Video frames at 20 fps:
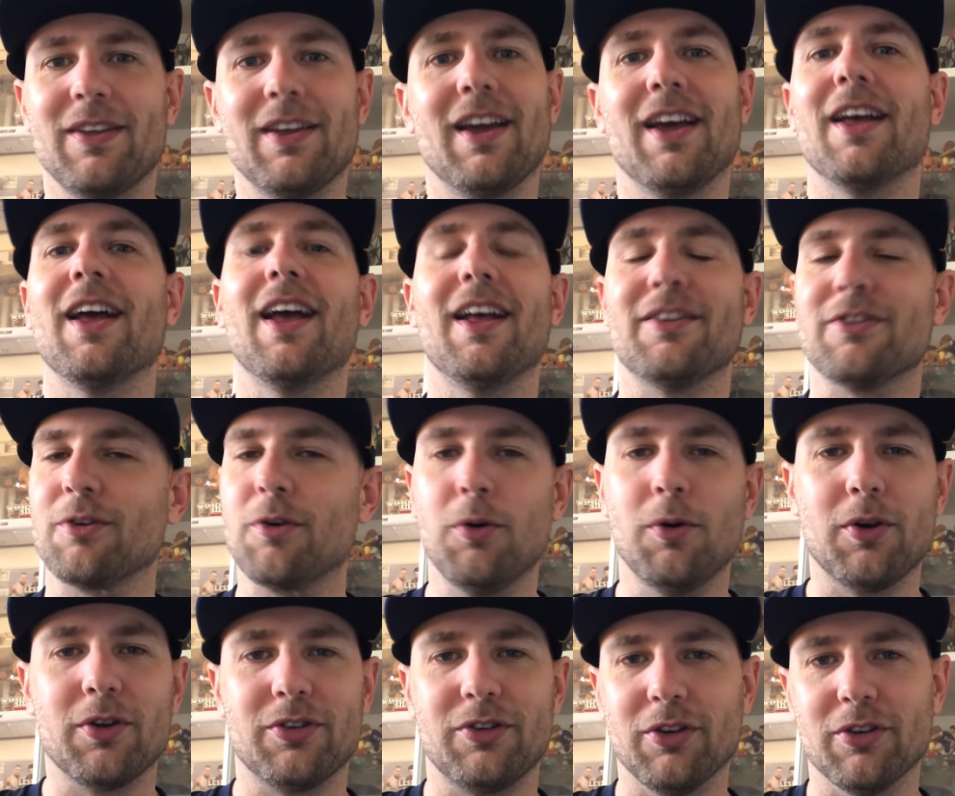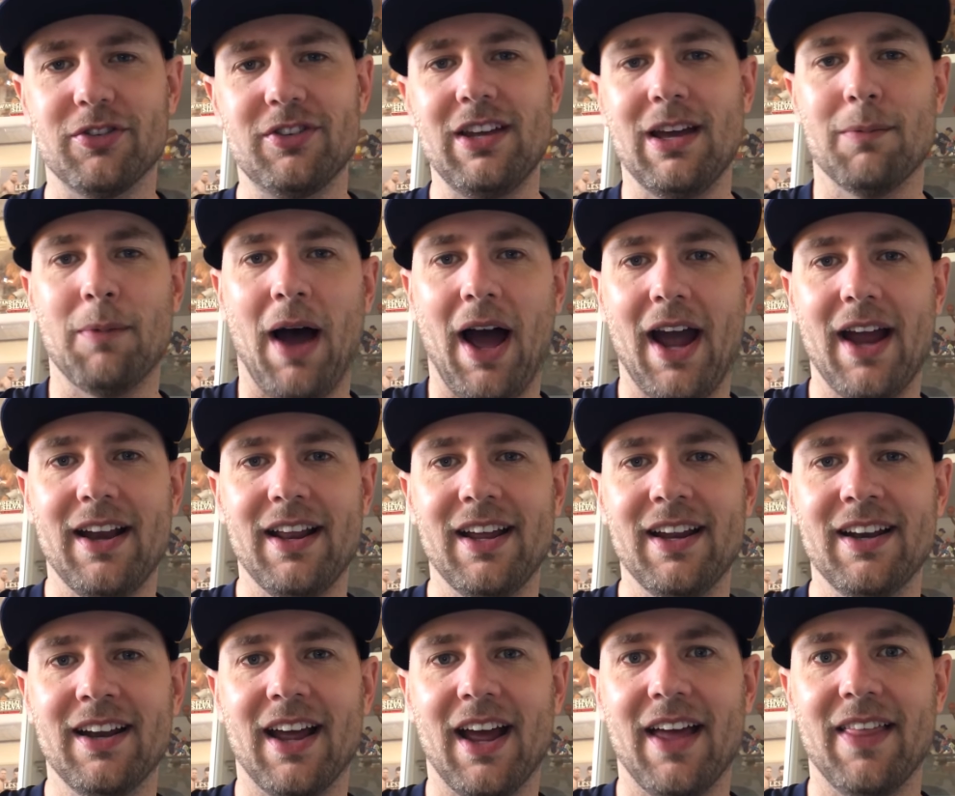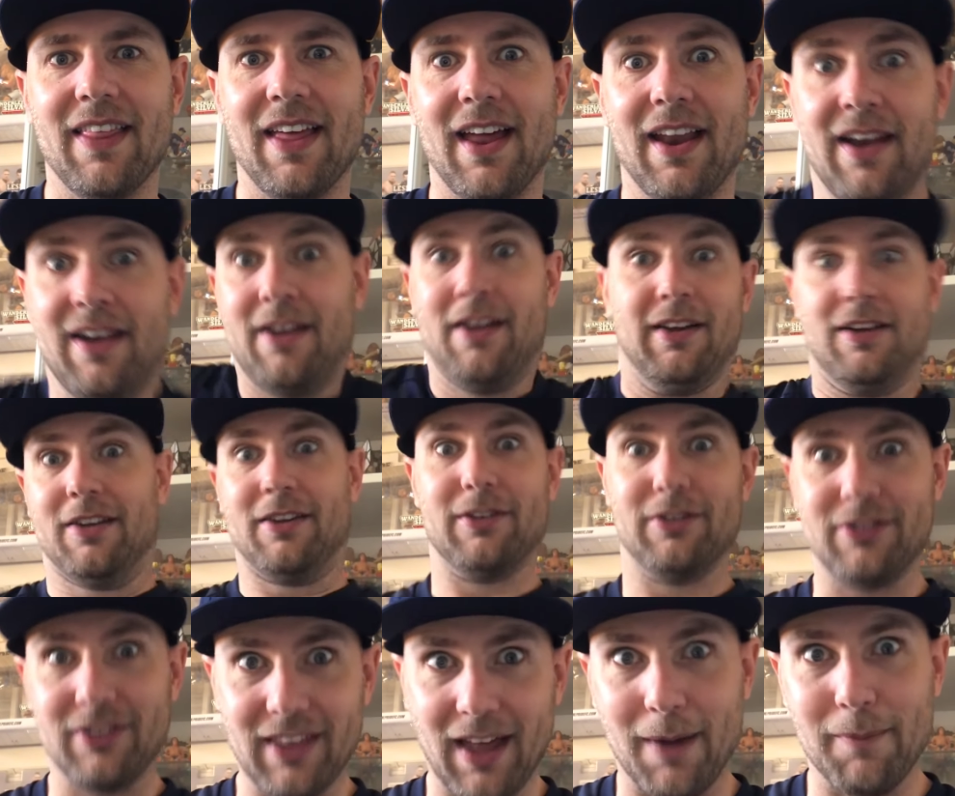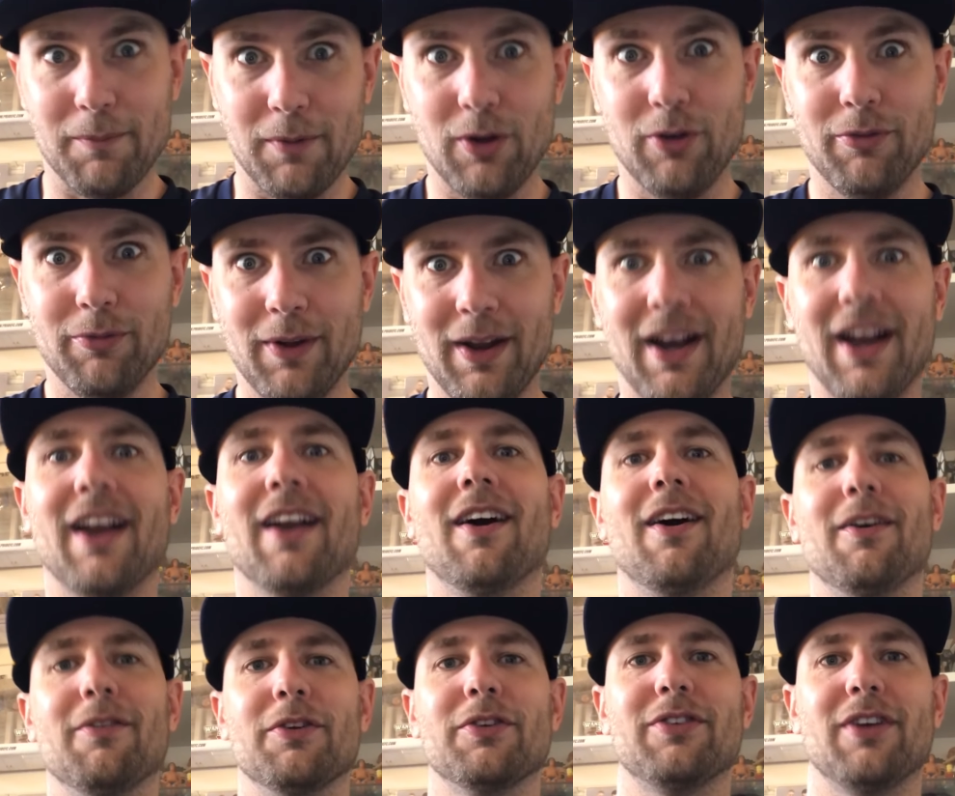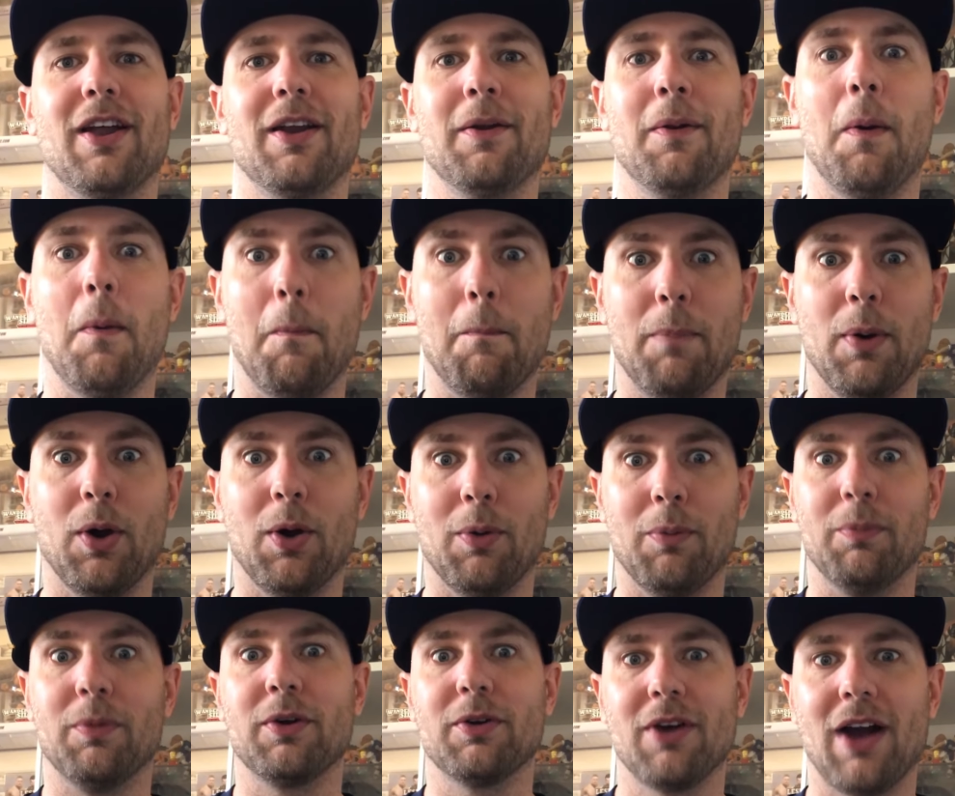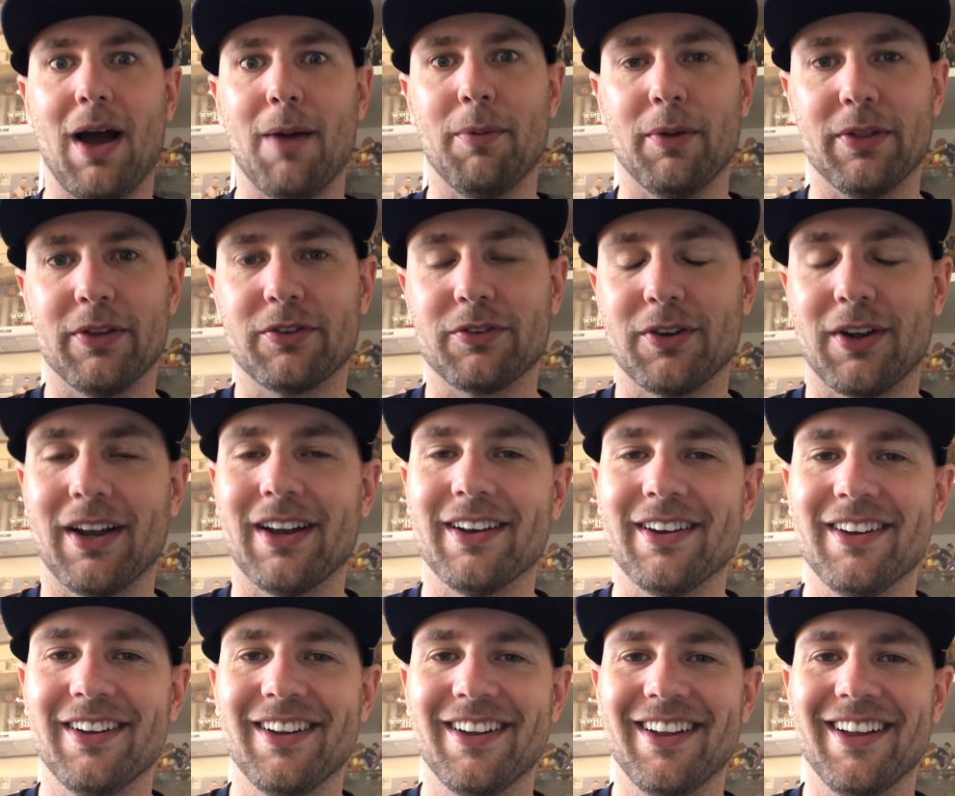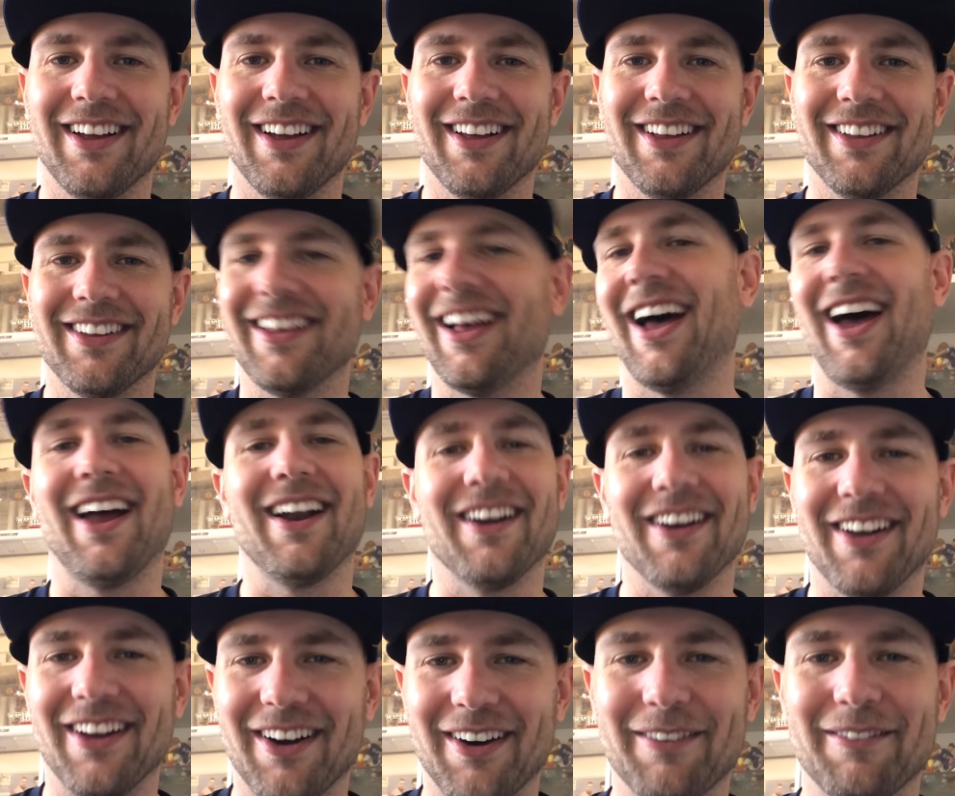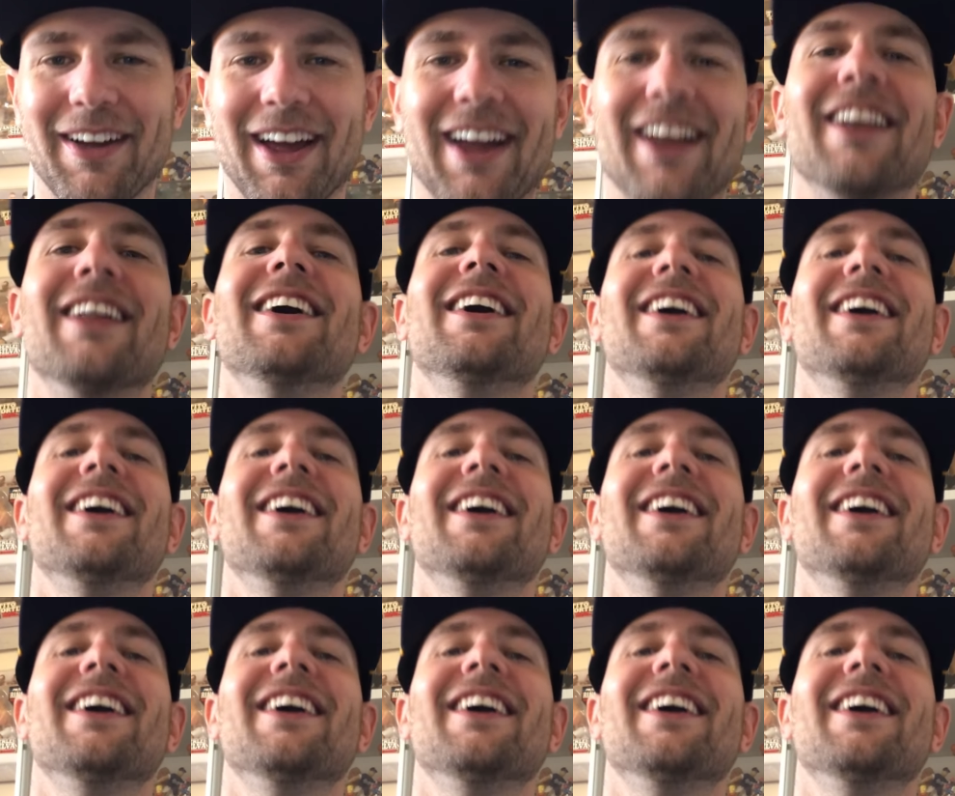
It's cool because you'll see them hiding, and then you see that movement, and all of a sudden, boom, crab on the screen. I don't know, man.